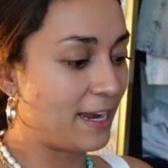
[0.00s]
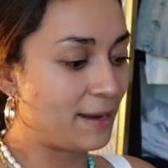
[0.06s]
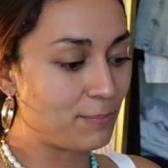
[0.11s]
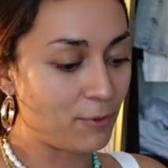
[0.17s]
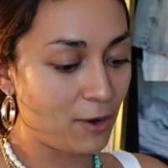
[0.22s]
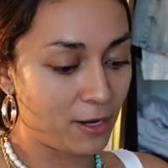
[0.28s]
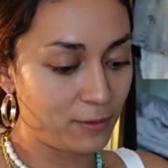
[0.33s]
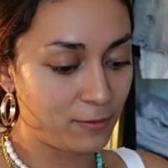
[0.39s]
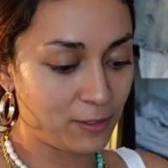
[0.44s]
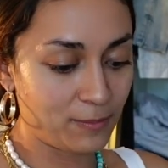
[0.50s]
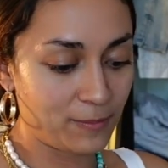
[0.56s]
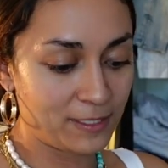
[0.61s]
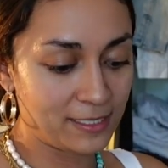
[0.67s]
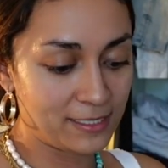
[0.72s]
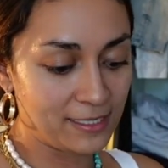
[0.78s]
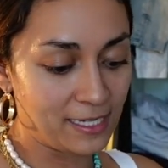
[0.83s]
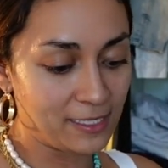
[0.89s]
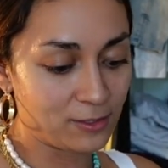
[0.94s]
I brought it with me
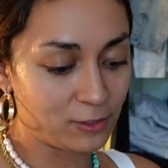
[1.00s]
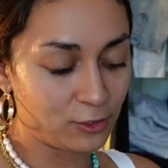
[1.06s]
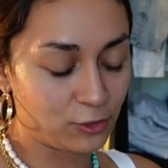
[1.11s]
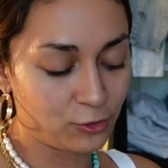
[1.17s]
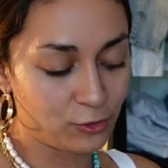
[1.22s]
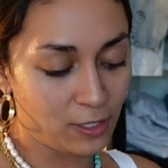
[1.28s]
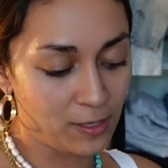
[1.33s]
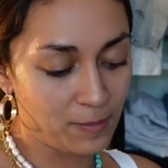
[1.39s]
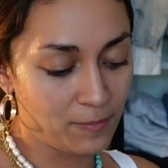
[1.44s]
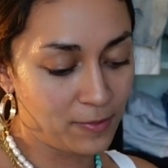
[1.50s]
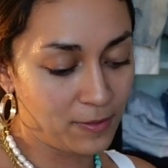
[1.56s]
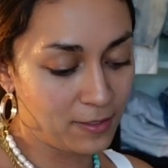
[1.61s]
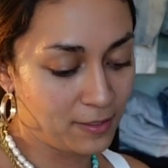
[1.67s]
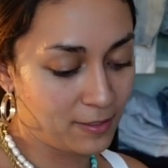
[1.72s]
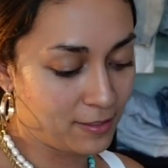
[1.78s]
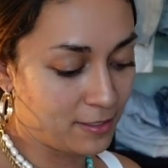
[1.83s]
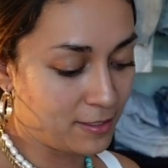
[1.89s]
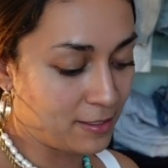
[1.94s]
to Desert Trip,
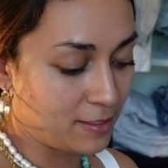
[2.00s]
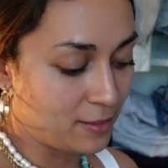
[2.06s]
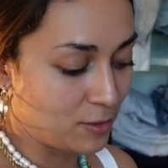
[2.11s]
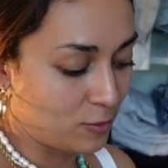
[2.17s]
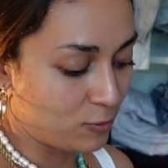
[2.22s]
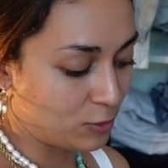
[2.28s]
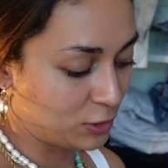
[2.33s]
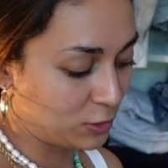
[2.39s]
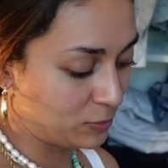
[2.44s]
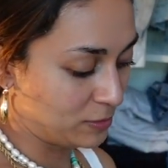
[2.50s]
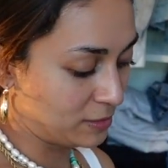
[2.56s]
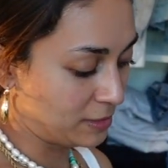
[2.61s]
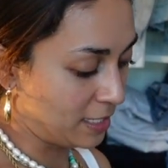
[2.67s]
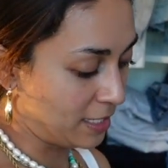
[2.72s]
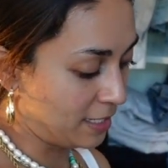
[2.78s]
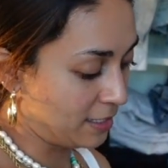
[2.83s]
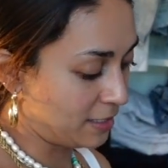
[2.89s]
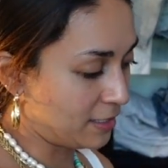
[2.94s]
which was
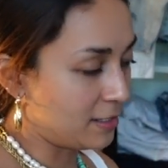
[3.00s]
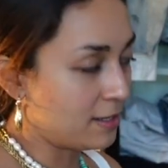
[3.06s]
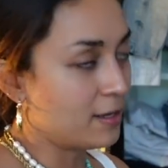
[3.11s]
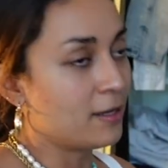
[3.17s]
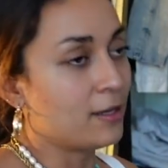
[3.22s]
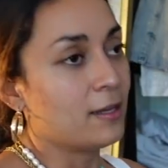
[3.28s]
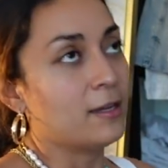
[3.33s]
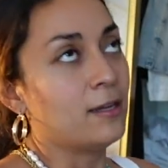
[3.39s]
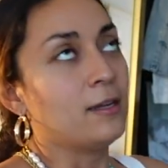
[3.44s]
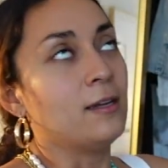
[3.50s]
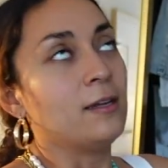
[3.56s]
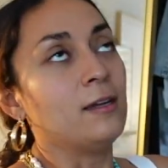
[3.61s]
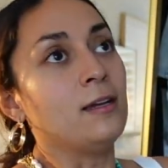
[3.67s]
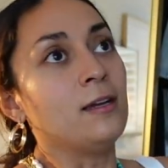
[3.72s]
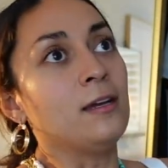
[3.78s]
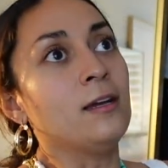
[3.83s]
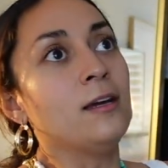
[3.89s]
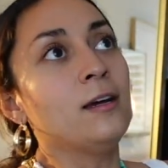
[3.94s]
like
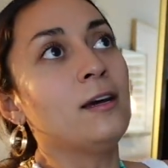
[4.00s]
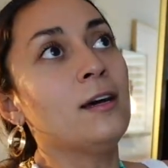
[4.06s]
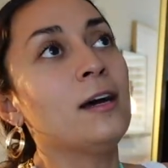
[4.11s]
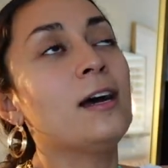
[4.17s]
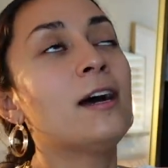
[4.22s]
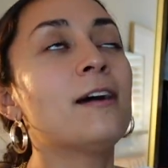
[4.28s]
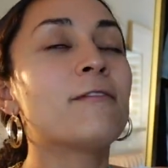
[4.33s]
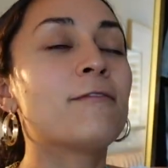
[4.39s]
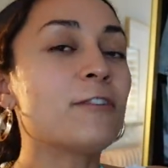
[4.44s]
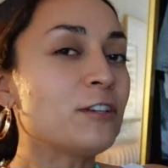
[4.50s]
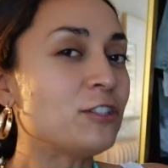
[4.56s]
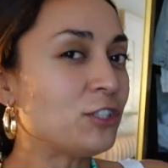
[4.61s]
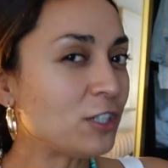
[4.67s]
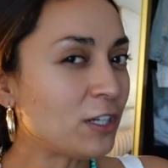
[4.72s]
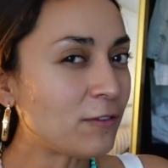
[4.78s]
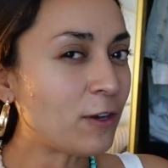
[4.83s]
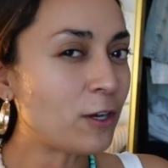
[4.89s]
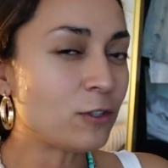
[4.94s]
a
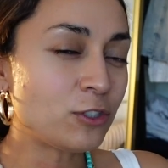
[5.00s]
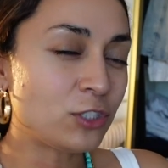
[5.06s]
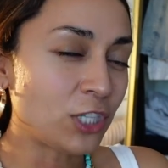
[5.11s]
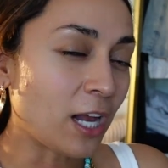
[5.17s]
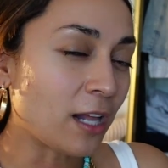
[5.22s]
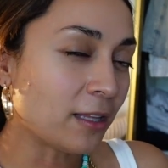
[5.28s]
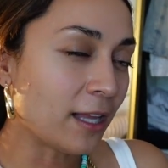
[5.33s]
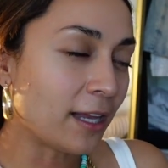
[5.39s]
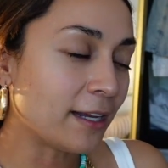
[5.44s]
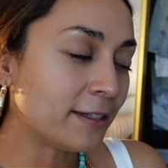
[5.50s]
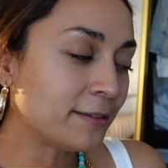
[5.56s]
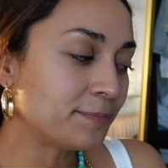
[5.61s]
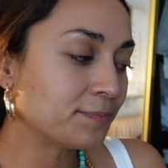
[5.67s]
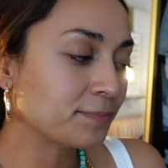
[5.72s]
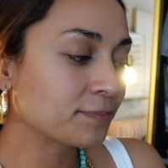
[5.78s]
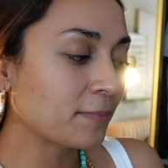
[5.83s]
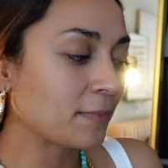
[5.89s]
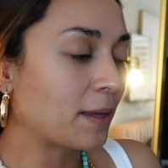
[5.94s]
version of
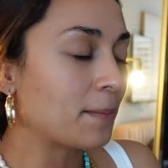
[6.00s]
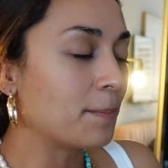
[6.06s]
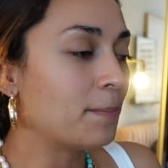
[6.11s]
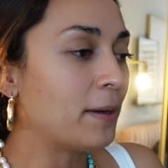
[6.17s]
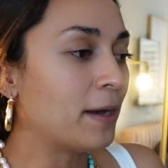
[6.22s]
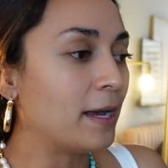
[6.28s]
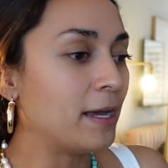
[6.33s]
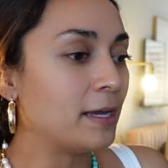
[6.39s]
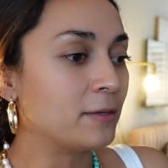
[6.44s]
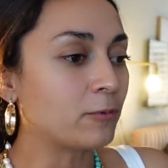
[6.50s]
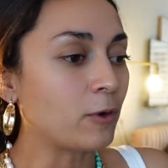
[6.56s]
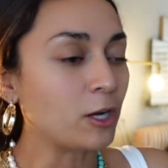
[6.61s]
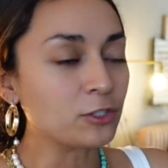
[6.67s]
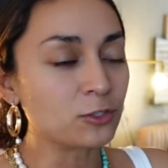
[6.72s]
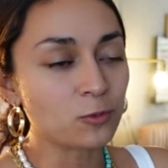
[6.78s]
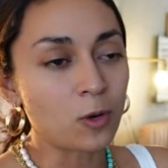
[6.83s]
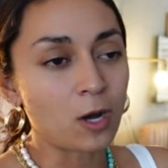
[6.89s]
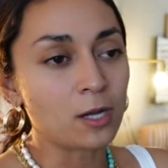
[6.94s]
Coachella, but
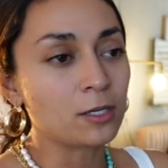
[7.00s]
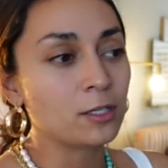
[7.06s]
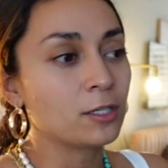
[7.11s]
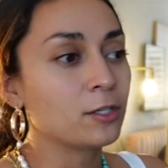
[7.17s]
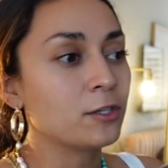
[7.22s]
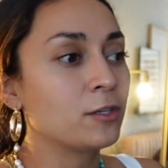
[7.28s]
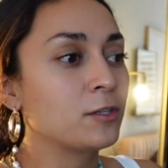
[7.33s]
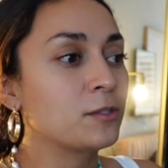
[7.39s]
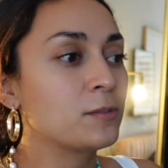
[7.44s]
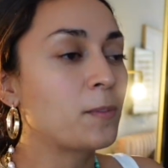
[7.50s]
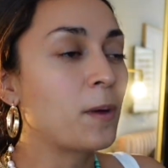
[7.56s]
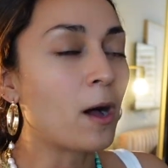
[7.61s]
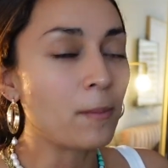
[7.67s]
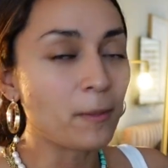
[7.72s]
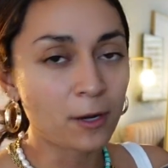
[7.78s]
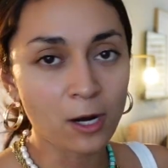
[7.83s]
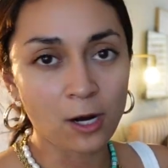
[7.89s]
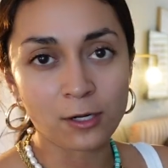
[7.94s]
Roger Waters,
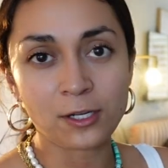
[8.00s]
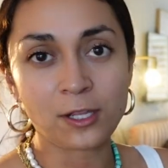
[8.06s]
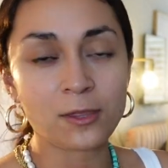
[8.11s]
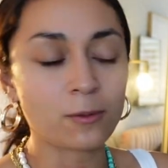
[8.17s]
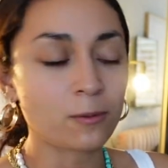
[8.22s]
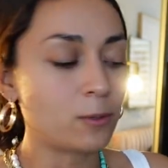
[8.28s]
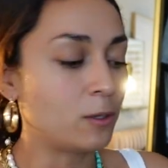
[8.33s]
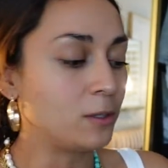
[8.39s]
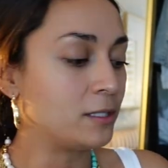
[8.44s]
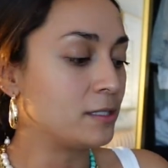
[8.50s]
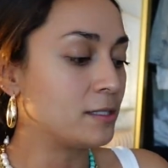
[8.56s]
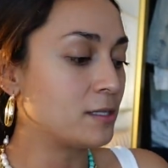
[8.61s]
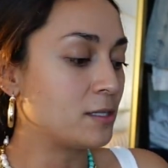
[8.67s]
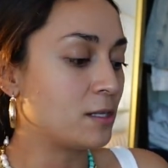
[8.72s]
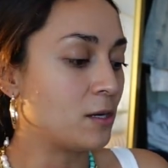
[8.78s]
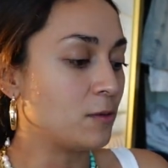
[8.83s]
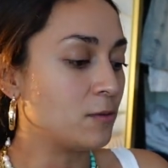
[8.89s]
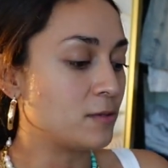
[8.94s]
Paul McCartney, the Rolling
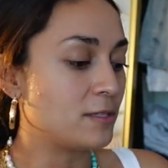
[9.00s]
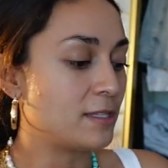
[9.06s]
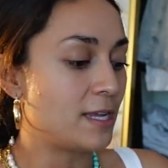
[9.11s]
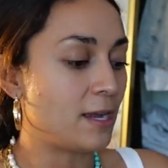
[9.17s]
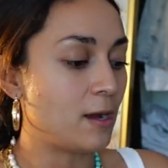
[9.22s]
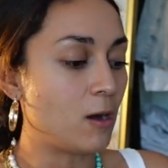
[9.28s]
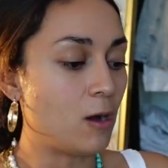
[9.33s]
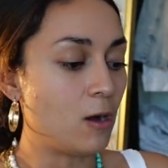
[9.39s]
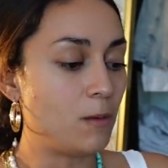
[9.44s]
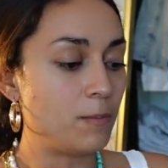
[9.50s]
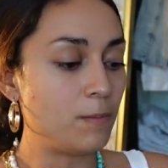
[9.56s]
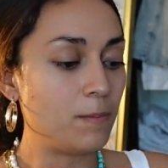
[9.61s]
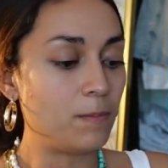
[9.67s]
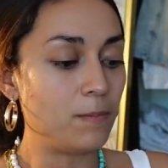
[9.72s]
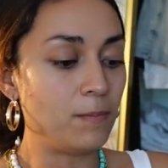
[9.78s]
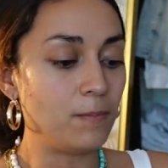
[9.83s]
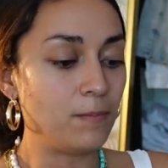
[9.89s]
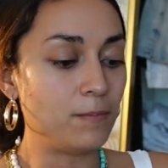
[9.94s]
Stones, they all
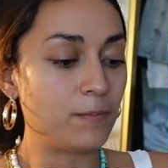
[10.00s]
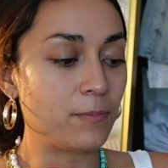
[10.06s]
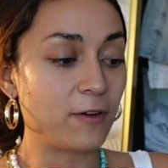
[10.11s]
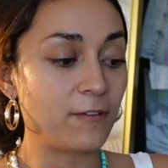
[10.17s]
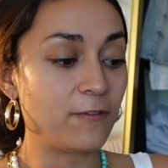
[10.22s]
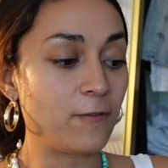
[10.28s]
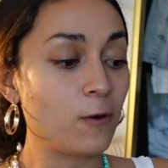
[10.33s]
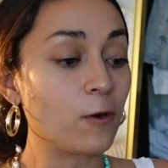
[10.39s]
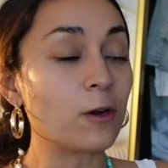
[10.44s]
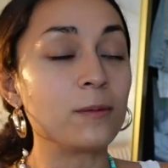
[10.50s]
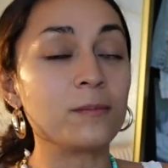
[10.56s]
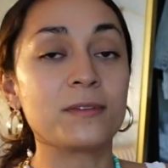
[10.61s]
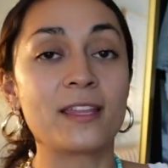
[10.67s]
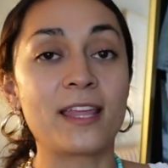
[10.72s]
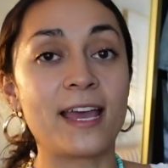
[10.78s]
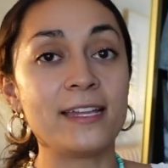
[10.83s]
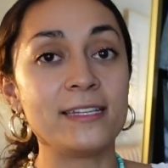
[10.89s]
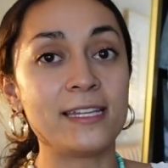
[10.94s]
performed
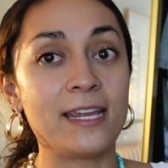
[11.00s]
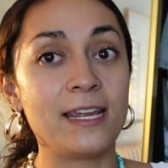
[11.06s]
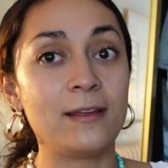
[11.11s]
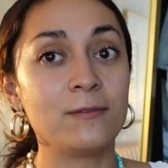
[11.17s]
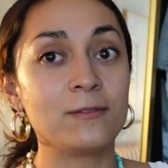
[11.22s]
that day.